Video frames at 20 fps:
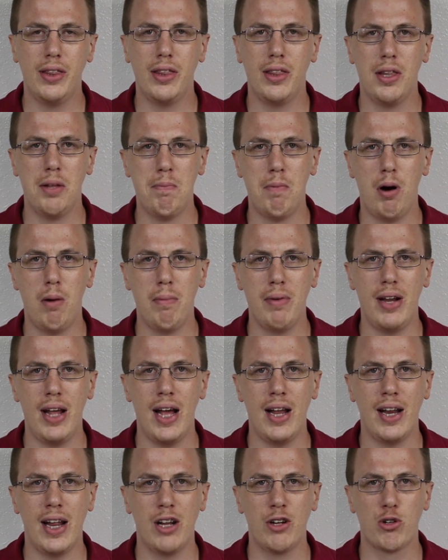the moment
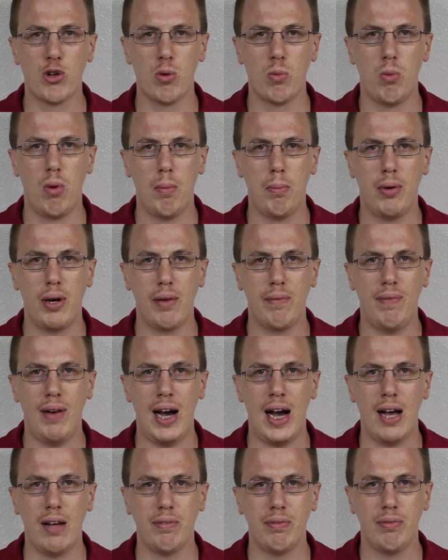had Android 1.5.
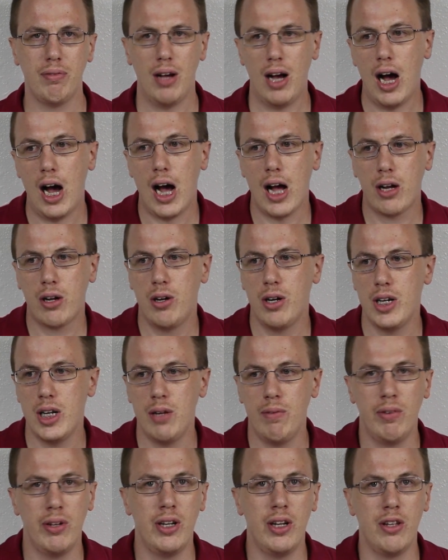I couldn't
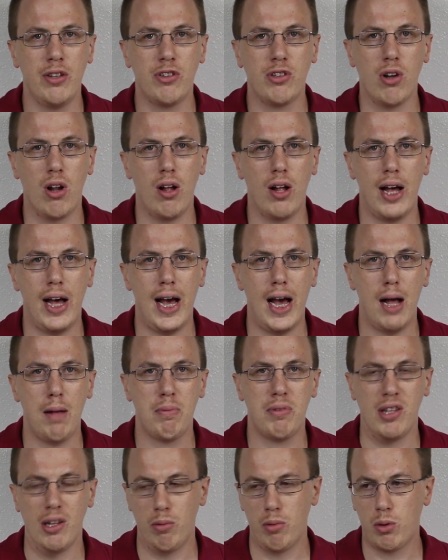even install
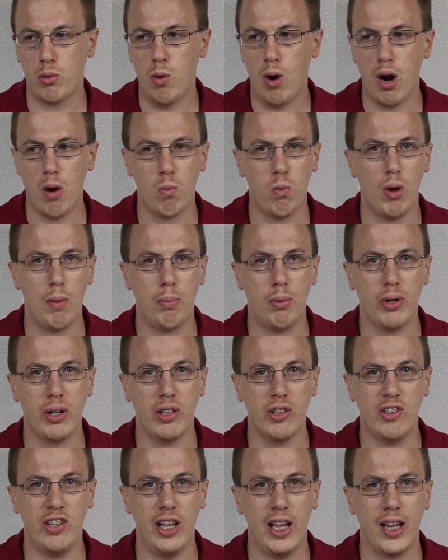apps that required
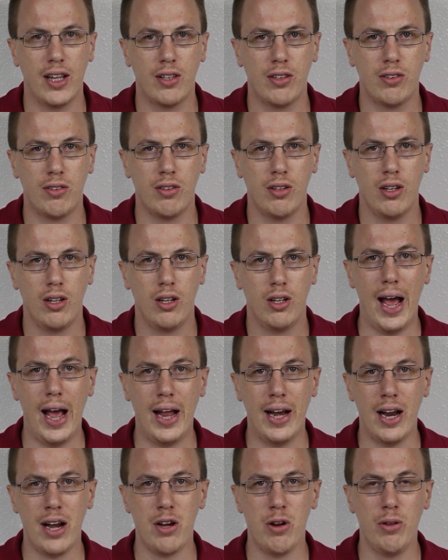1.6.
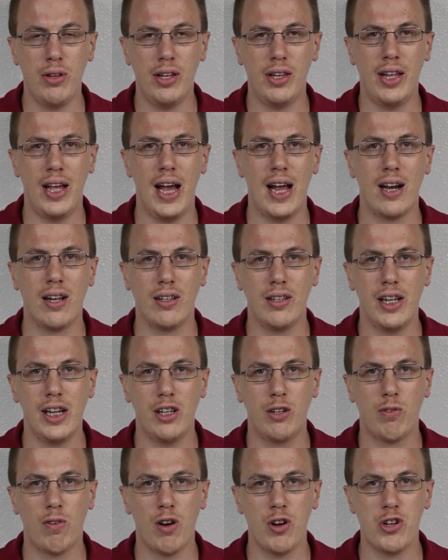And I knew that they had a
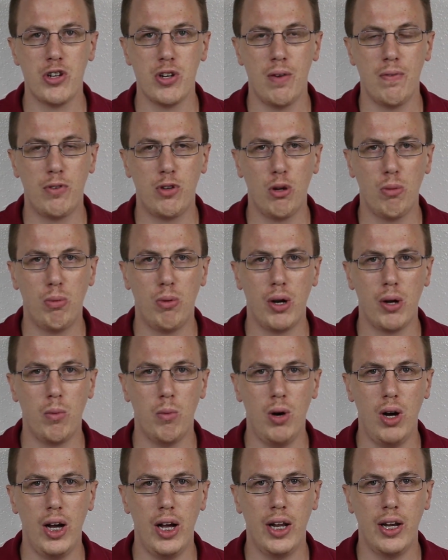leaked version of 2.1
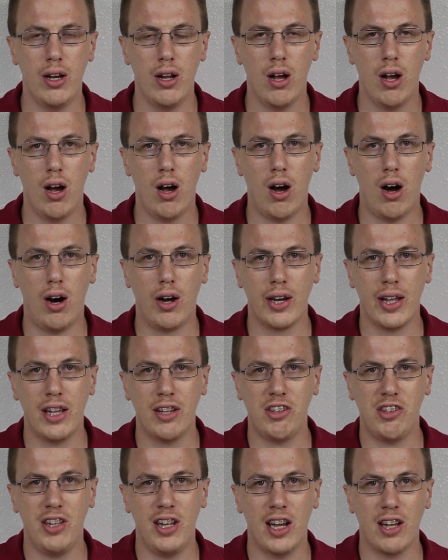on
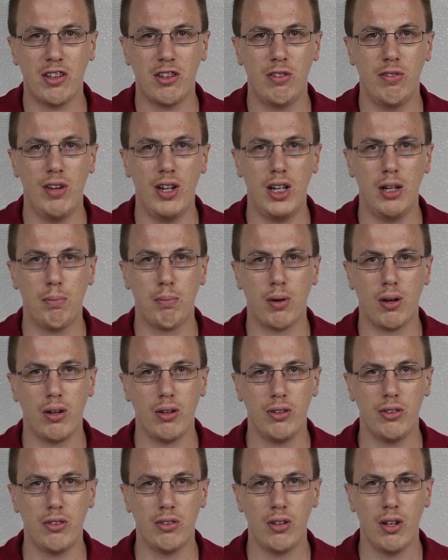SDX
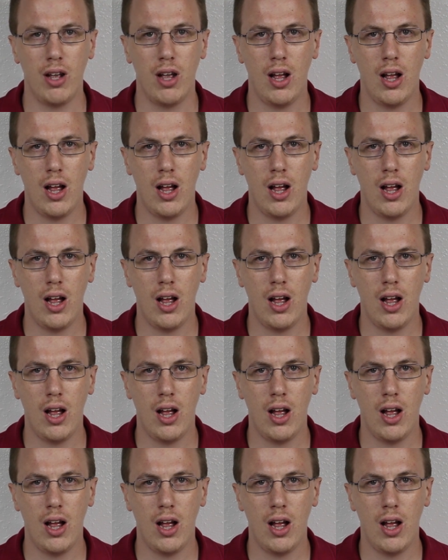Developers.